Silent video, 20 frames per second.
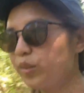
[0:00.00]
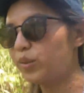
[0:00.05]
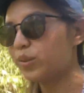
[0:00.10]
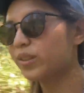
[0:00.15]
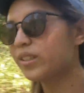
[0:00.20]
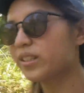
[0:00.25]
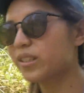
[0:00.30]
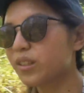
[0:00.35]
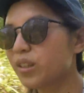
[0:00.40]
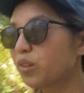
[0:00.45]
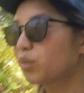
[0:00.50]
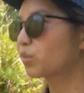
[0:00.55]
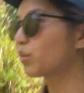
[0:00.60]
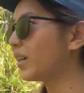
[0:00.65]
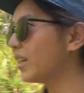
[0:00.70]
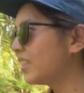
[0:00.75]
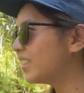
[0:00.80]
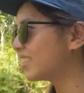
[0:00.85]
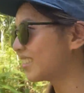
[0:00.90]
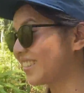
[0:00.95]
you can go
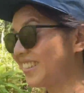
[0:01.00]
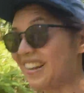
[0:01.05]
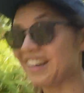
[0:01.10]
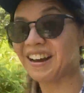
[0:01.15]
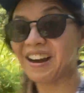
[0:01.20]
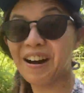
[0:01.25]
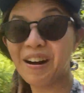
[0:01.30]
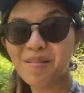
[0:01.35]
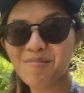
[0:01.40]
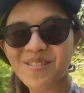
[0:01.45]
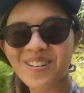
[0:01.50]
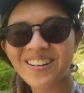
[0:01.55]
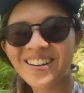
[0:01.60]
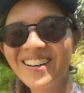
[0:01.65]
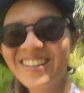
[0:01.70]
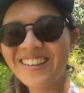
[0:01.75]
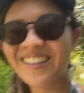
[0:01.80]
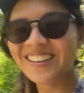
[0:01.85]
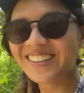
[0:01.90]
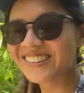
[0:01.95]
right and up
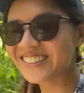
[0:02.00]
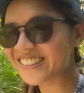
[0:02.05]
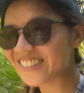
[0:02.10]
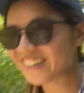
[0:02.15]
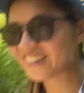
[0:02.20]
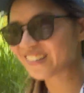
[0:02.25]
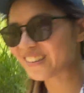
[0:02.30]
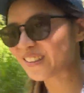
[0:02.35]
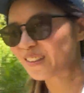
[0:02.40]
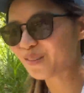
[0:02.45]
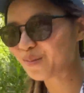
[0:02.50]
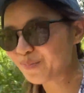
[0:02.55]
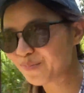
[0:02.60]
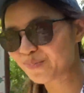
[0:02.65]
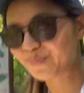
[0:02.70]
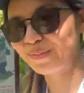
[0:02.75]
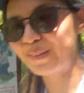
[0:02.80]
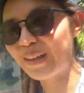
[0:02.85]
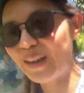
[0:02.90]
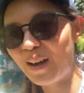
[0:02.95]
to go to
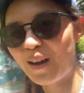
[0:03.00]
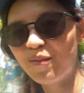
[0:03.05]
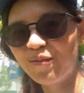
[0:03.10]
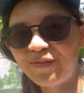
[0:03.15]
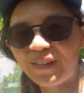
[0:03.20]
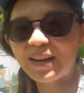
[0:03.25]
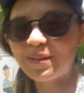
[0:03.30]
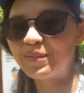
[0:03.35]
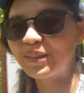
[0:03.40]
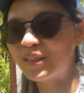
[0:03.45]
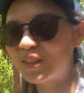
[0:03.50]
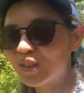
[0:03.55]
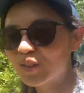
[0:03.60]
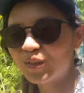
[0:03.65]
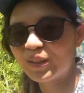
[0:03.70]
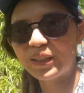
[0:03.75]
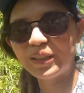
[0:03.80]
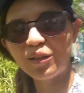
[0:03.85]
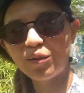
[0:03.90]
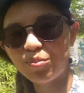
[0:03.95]
the famous
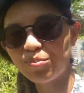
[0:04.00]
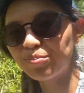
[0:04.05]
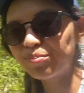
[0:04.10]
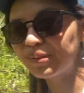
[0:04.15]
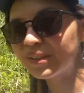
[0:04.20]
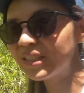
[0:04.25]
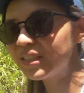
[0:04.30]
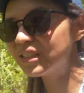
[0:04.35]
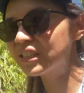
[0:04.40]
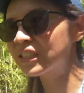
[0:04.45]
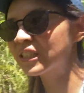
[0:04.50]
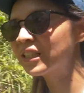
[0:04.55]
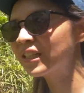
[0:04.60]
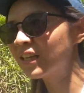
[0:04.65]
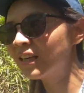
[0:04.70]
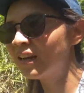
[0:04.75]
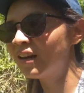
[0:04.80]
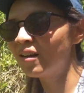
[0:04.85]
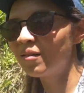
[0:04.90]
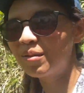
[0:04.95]
Trail Beach,
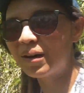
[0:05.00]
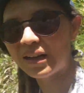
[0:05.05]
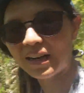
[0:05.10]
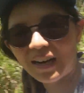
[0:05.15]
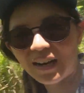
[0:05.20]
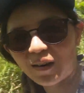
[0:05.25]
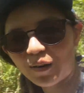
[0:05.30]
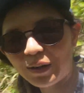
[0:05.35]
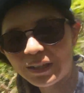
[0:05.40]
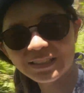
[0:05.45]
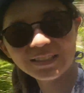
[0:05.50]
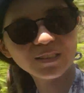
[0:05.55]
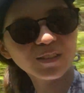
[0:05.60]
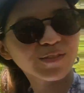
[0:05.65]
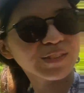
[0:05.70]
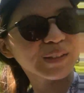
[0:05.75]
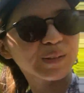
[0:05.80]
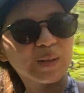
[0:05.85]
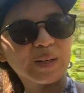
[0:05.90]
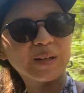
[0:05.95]
but we're still
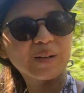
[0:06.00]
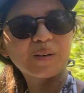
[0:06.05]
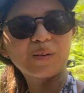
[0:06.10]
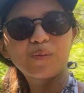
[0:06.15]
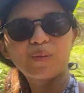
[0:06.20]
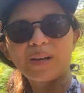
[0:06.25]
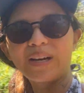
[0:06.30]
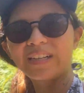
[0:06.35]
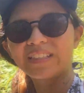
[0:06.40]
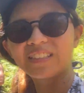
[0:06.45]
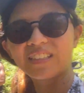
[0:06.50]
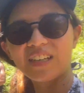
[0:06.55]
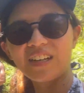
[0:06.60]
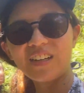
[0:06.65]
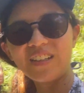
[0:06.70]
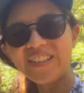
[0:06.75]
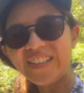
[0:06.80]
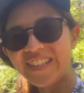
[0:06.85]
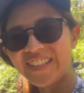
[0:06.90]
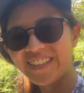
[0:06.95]
figuring out where to
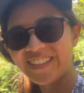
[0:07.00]
go.